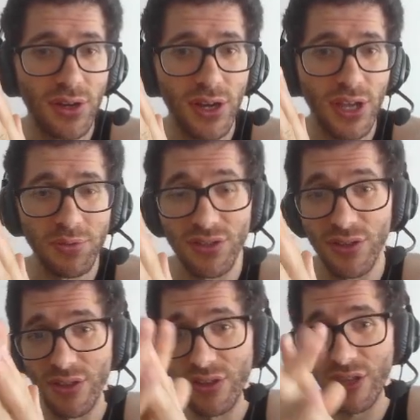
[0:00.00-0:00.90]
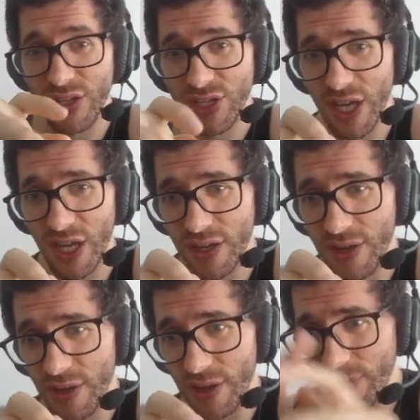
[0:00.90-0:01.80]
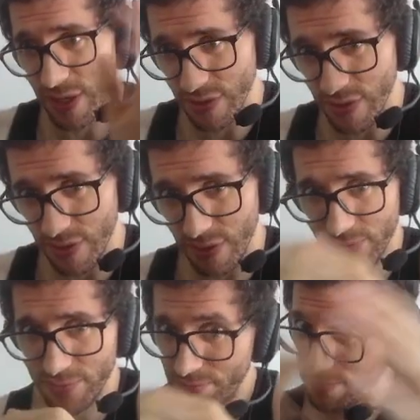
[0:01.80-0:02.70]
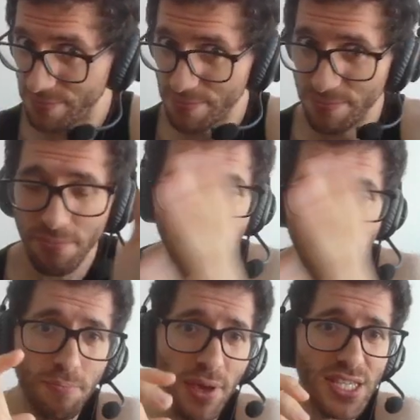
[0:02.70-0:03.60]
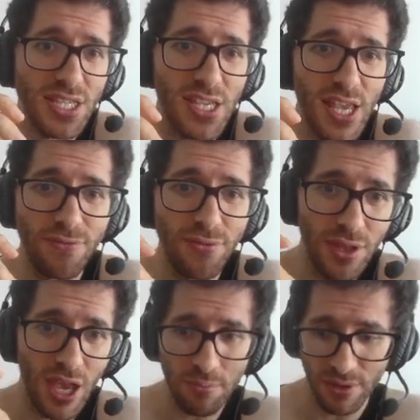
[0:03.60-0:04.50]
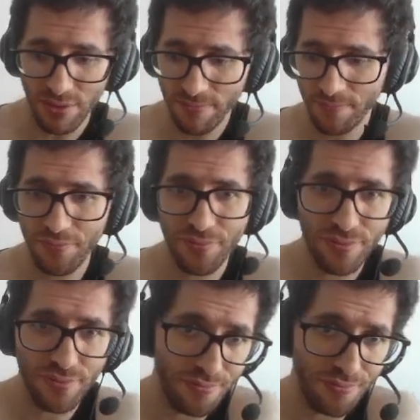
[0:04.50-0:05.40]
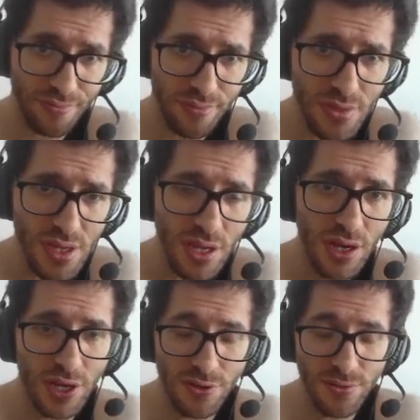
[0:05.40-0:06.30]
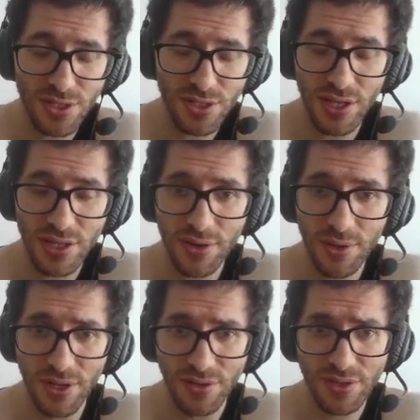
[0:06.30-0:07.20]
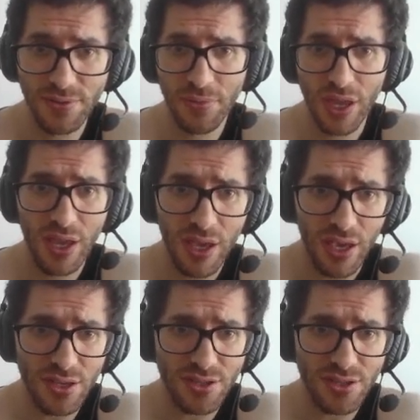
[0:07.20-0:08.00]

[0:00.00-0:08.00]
kept under lock and chain. Otherwise, bad stuff would happen. Gotta restrain the criminals. And